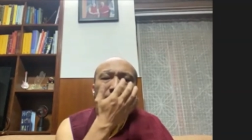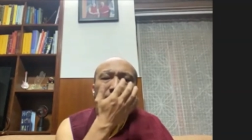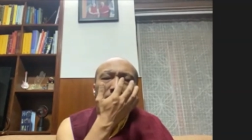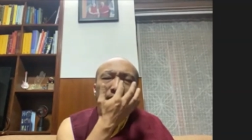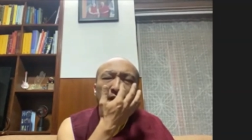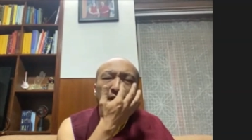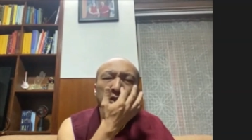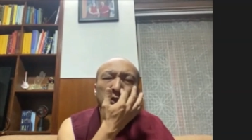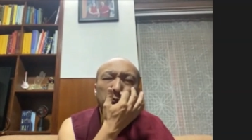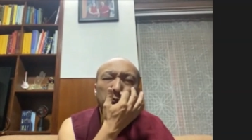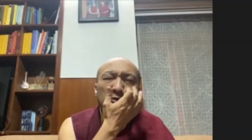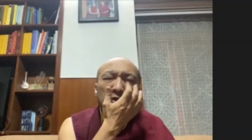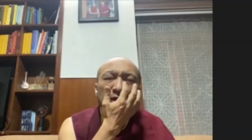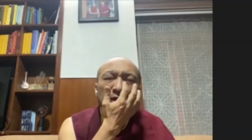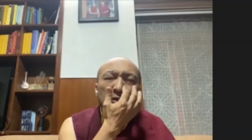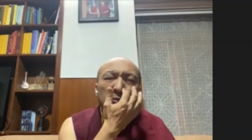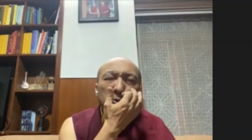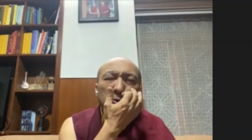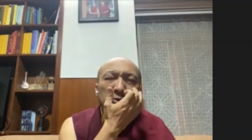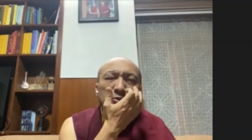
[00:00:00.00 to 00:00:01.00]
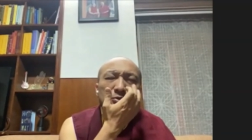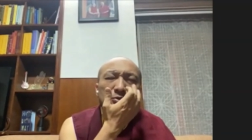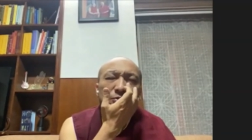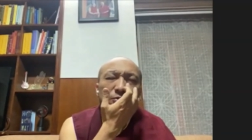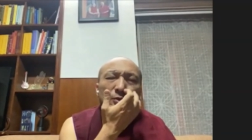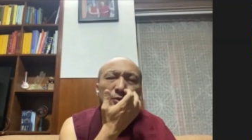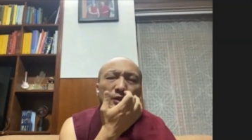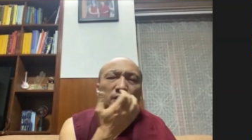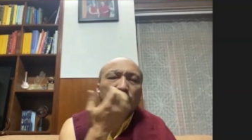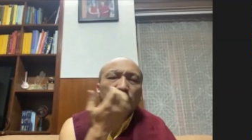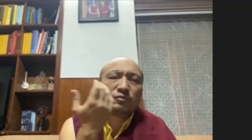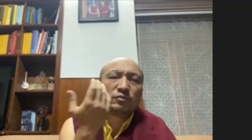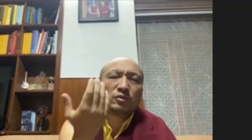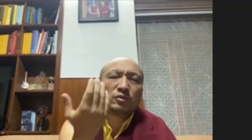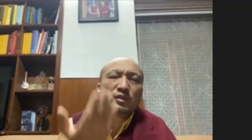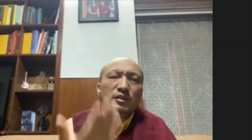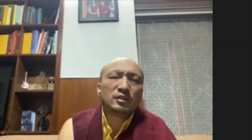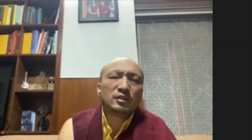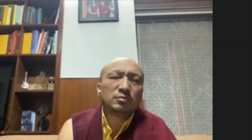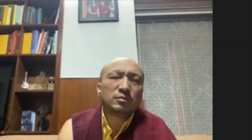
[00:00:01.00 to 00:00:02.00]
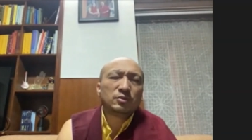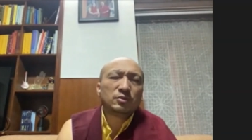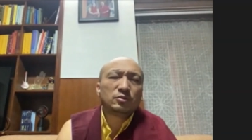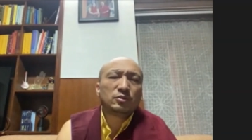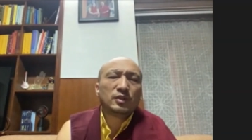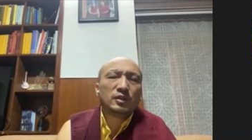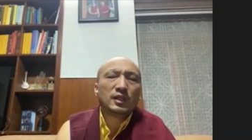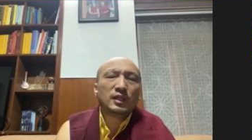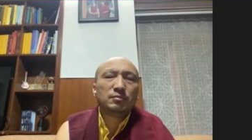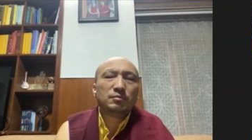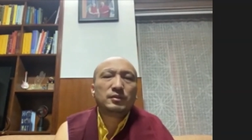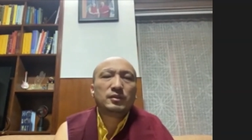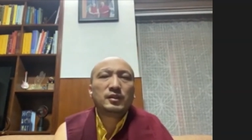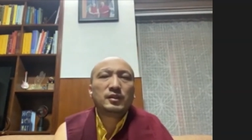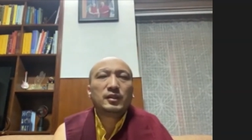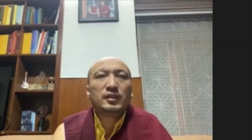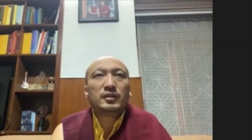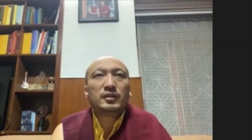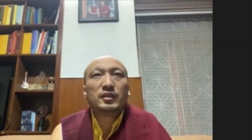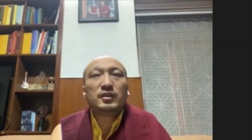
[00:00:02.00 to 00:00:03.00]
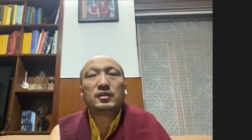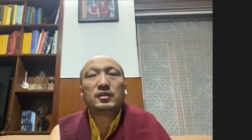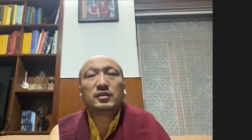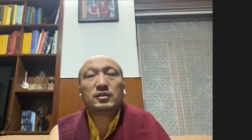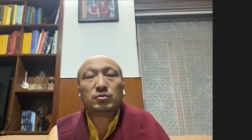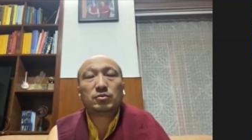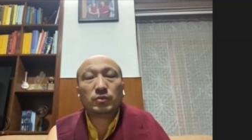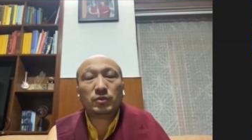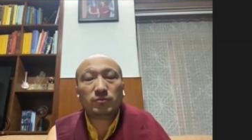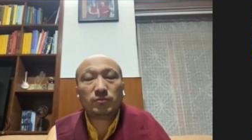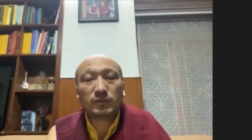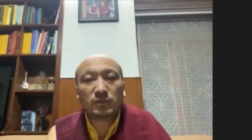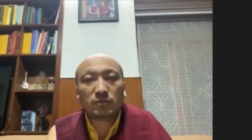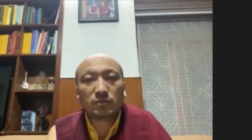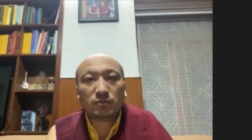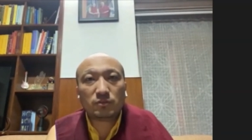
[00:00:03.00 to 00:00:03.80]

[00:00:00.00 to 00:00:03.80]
Then if you are able to do, if you are able to help, then it is very very good.